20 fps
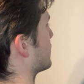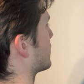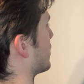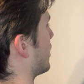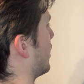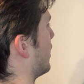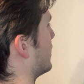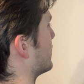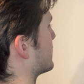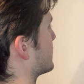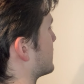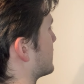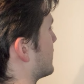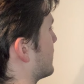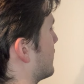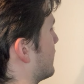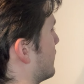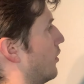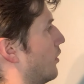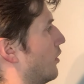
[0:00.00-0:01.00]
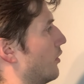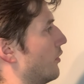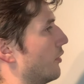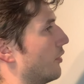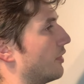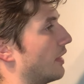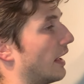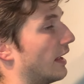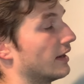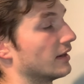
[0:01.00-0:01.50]
costs
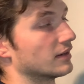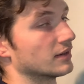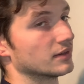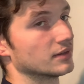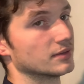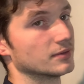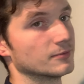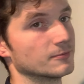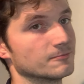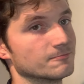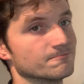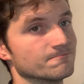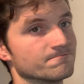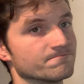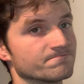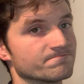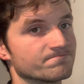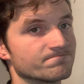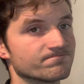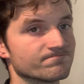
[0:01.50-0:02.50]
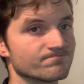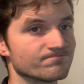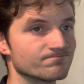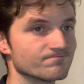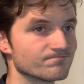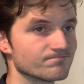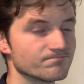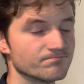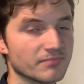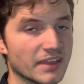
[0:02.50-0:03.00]
that
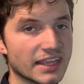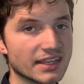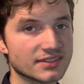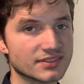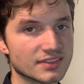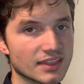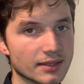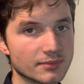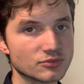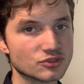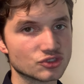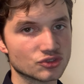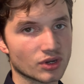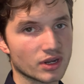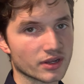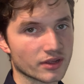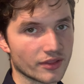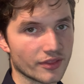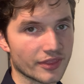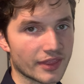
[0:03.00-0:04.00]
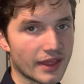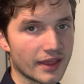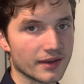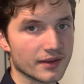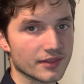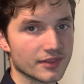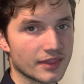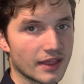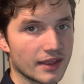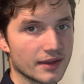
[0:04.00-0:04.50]
makes them struggle,
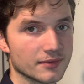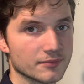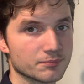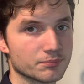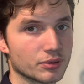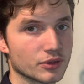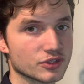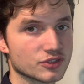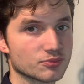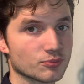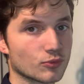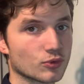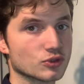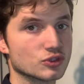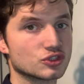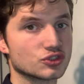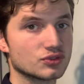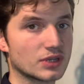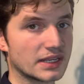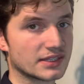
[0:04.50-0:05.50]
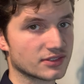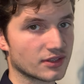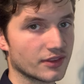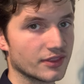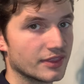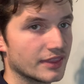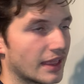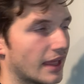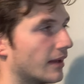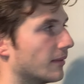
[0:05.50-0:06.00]
that puts more stress
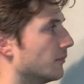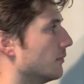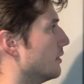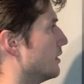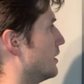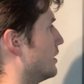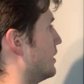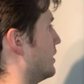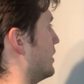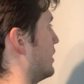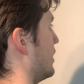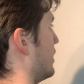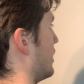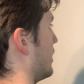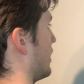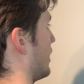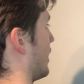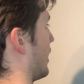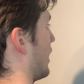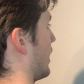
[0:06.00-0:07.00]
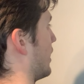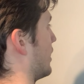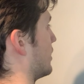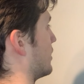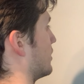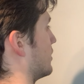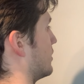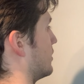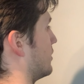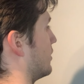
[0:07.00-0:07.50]
on them. It
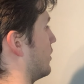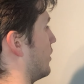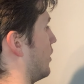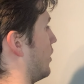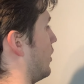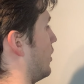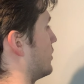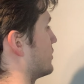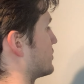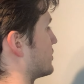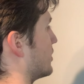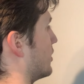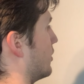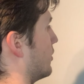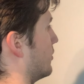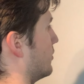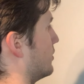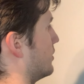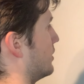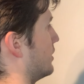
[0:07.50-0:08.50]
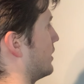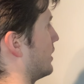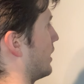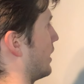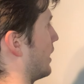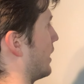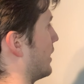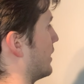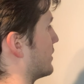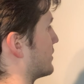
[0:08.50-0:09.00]
also
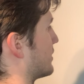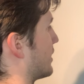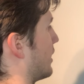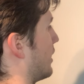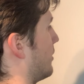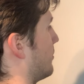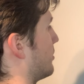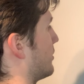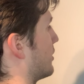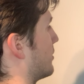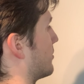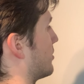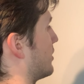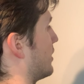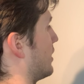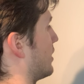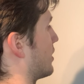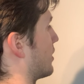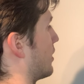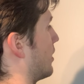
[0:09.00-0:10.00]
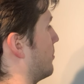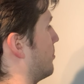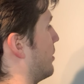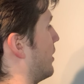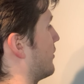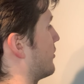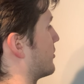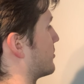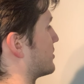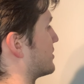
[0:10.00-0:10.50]
is helping them think
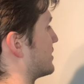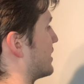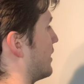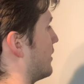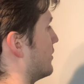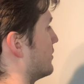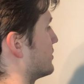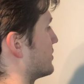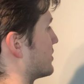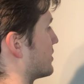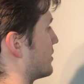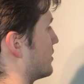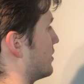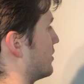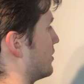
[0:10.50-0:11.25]
above themselves.